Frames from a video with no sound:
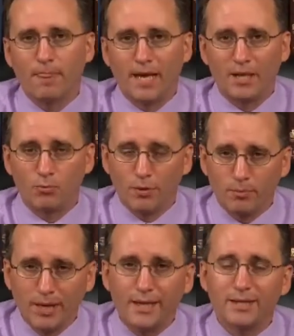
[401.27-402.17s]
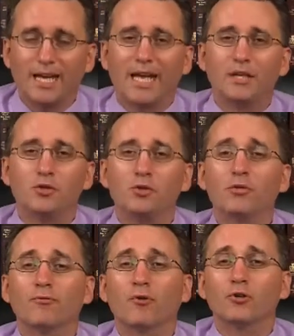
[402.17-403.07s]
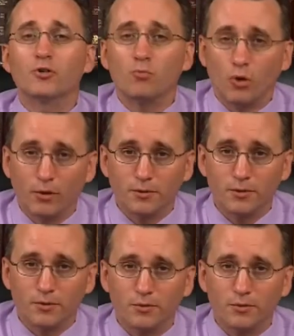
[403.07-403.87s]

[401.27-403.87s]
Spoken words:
and repent and do the first works.